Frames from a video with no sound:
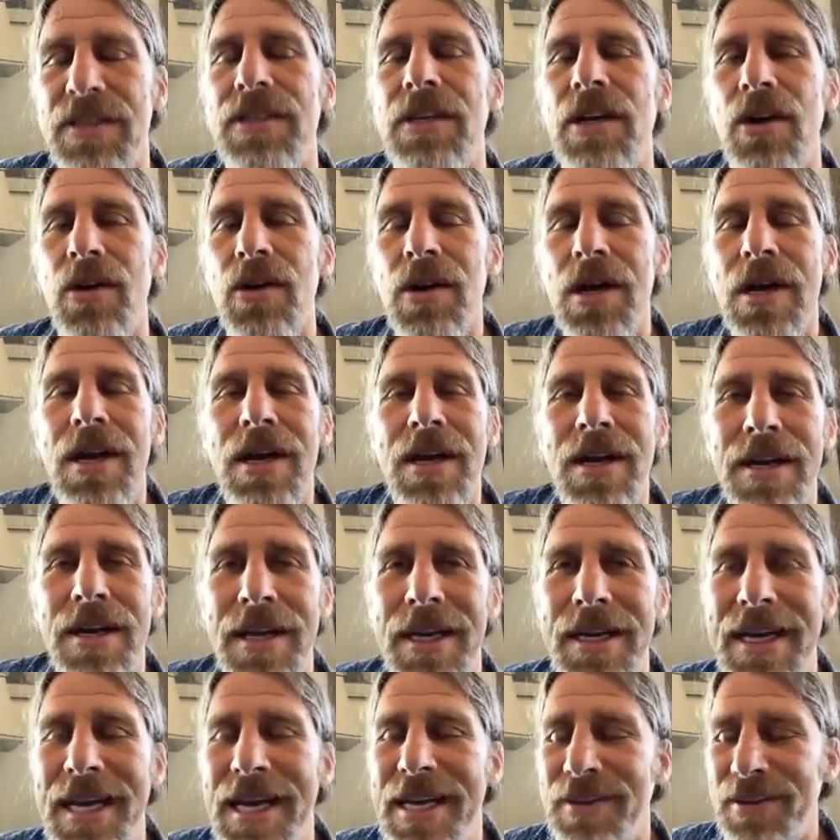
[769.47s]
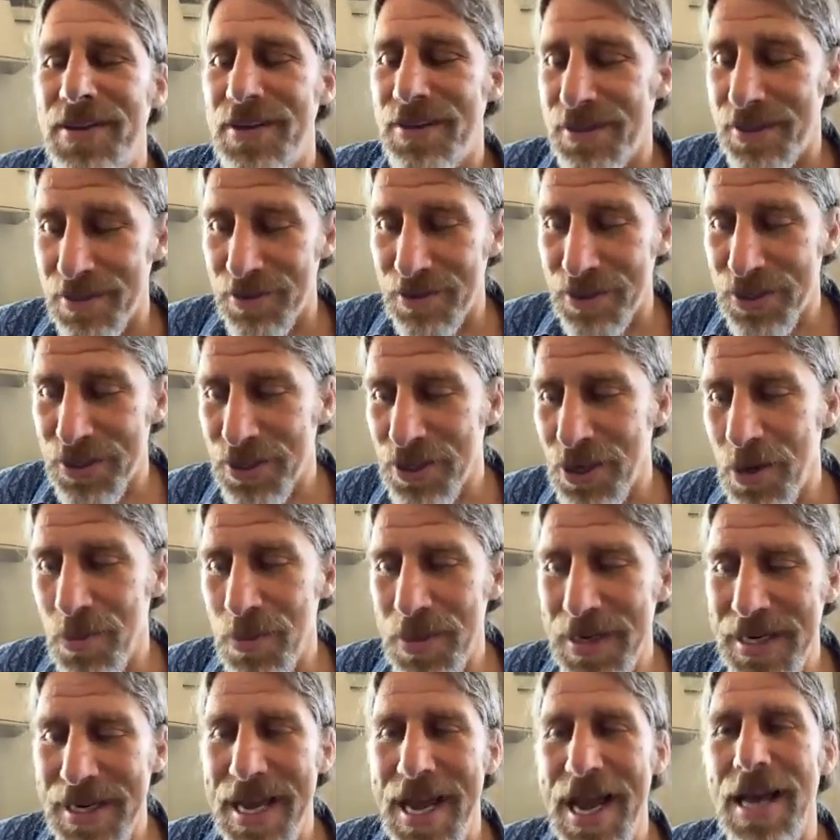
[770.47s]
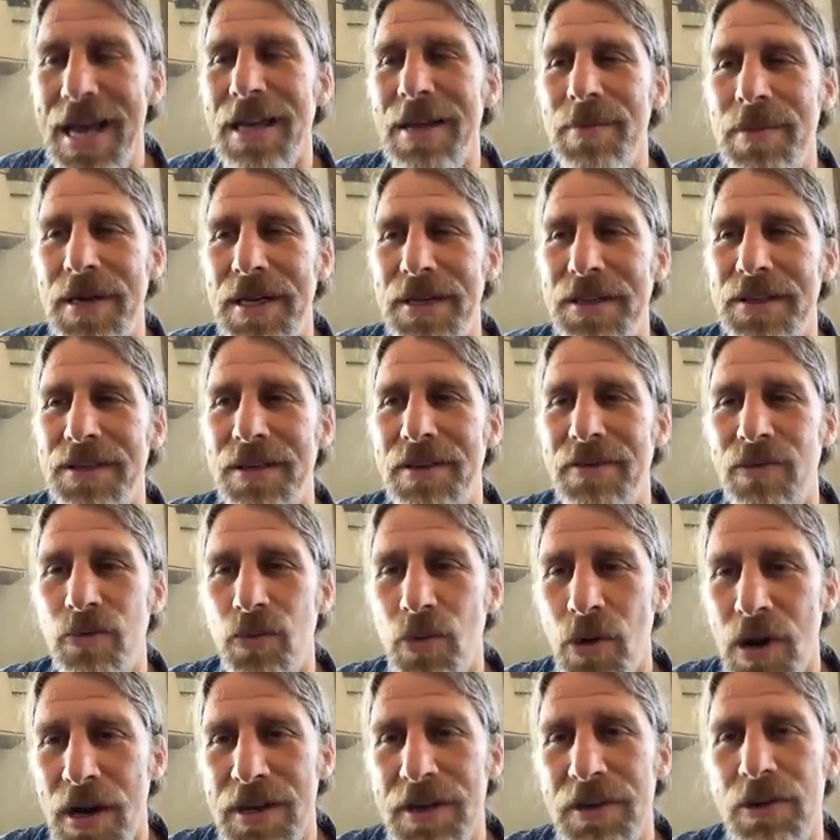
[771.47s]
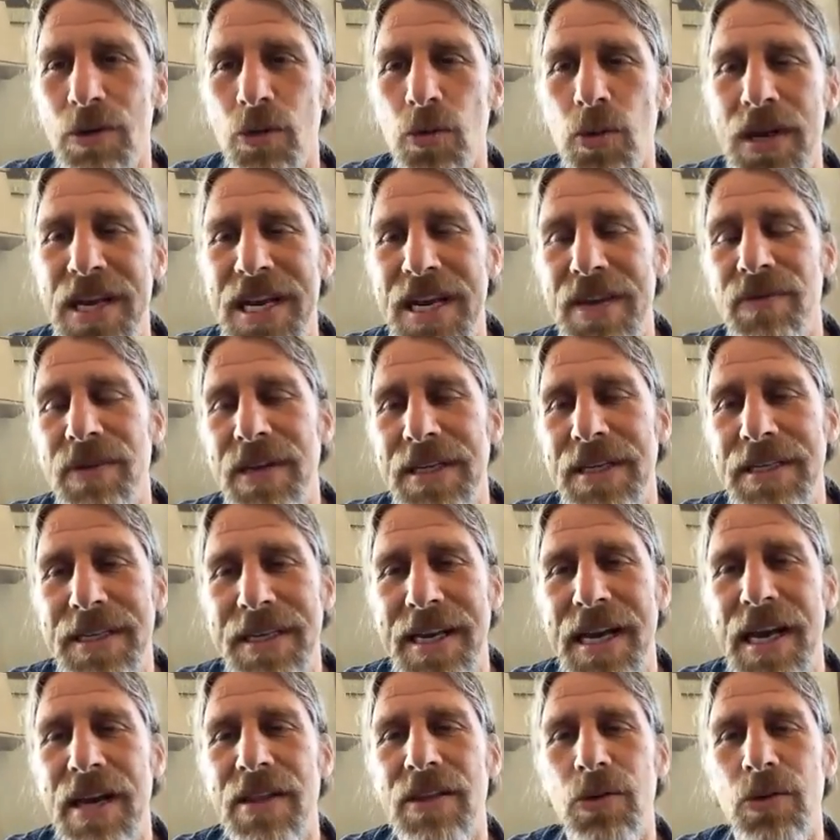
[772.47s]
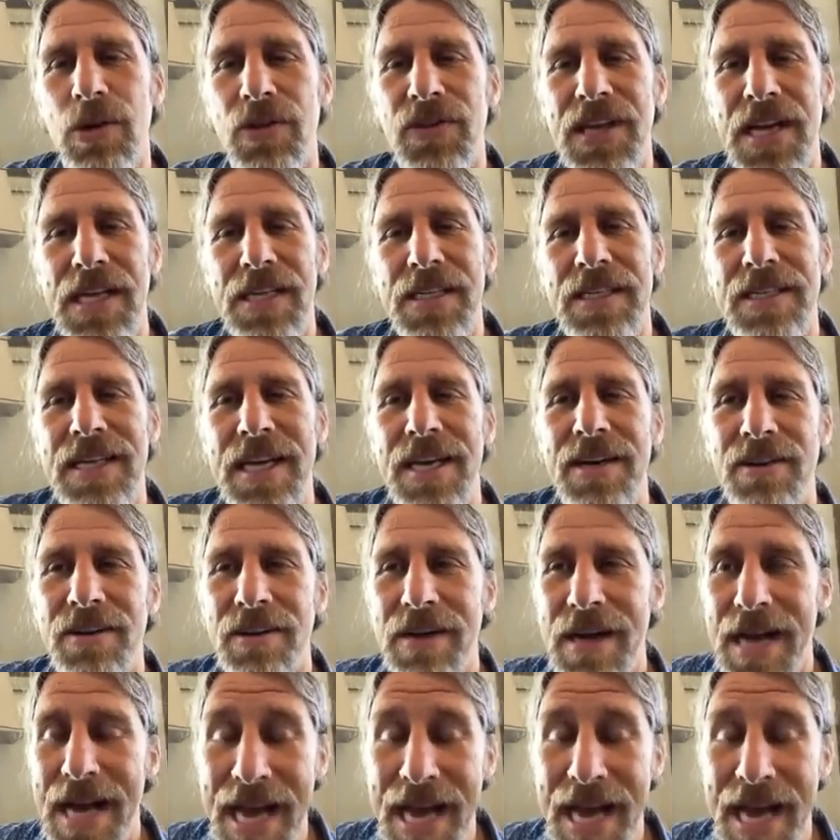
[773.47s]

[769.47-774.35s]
So again, there's so many elements of what you're weaving together with that center.